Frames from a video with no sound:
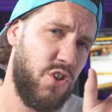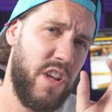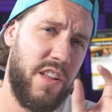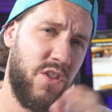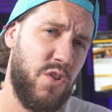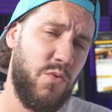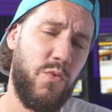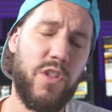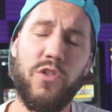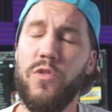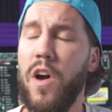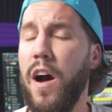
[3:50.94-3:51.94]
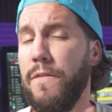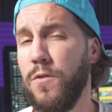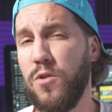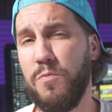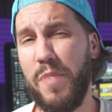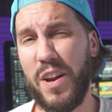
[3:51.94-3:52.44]
sensor, which
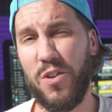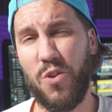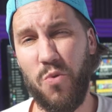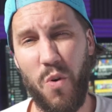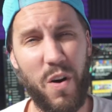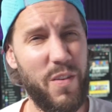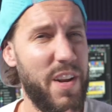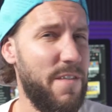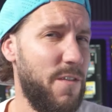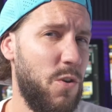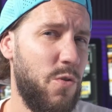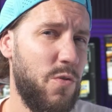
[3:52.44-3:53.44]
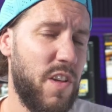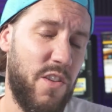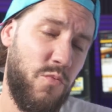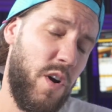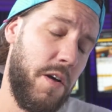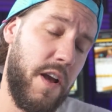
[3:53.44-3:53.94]
offers better quality photos
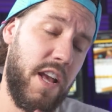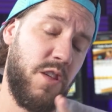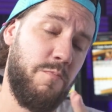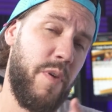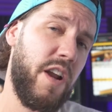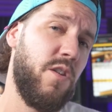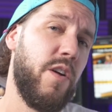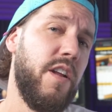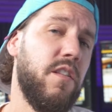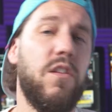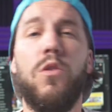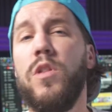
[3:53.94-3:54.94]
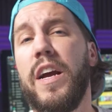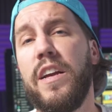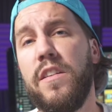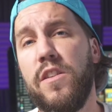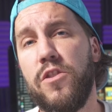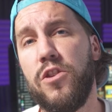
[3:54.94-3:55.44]
as well as better in low-light
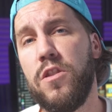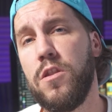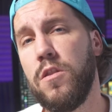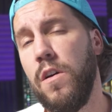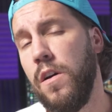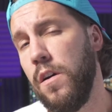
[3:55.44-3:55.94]
conditions.